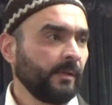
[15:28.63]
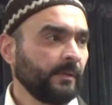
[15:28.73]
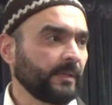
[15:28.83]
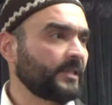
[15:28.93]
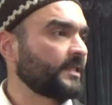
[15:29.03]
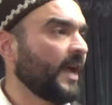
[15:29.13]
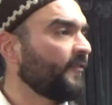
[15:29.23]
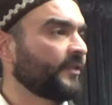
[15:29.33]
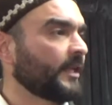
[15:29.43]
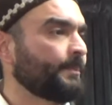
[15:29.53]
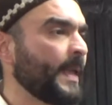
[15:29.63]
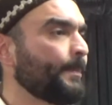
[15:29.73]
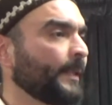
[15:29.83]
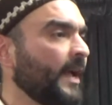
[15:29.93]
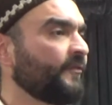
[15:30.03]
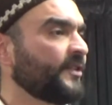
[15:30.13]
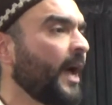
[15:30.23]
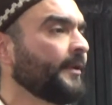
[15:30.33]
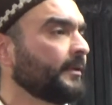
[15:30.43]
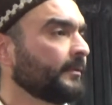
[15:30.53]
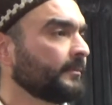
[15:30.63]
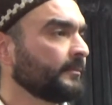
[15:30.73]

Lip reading: the stuff that people have done.